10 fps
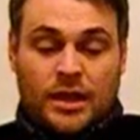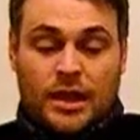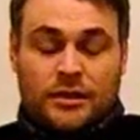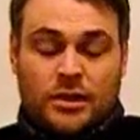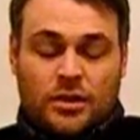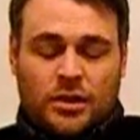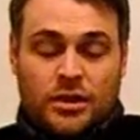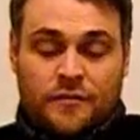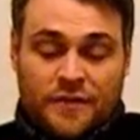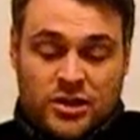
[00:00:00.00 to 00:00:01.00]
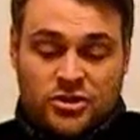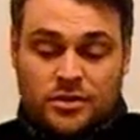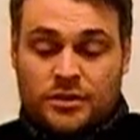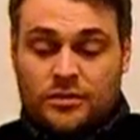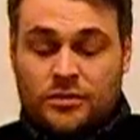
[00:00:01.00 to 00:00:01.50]
in a
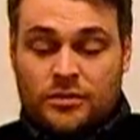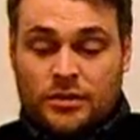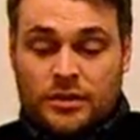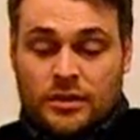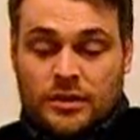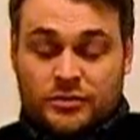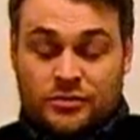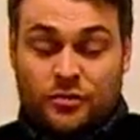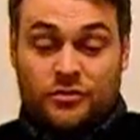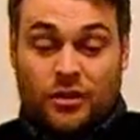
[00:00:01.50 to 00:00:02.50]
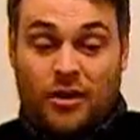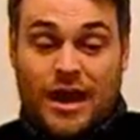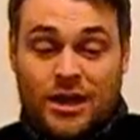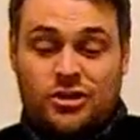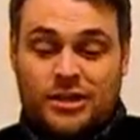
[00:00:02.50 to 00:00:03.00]
fashion that does not
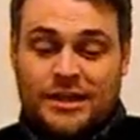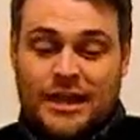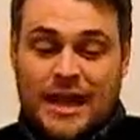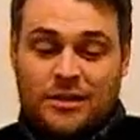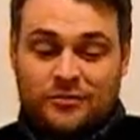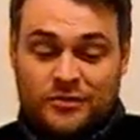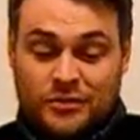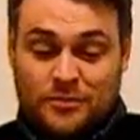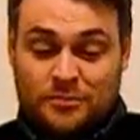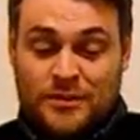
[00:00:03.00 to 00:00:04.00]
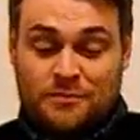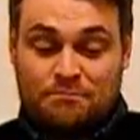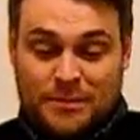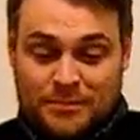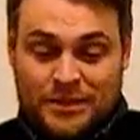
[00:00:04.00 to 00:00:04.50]
actually account for the
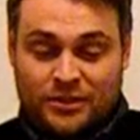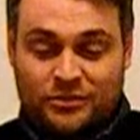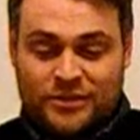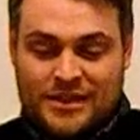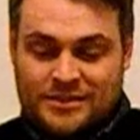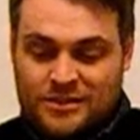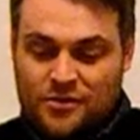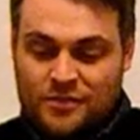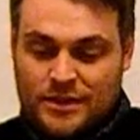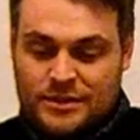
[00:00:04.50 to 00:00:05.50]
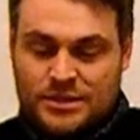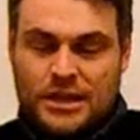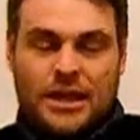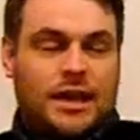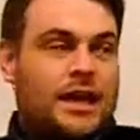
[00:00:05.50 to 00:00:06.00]
biblical standard on this.
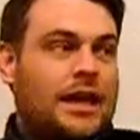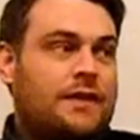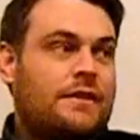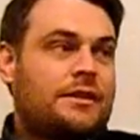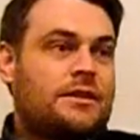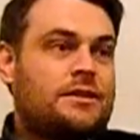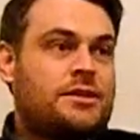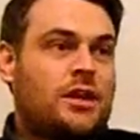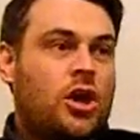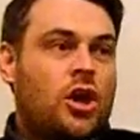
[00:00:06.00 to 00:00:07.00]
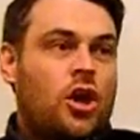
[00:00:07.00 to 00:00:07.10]
And that is,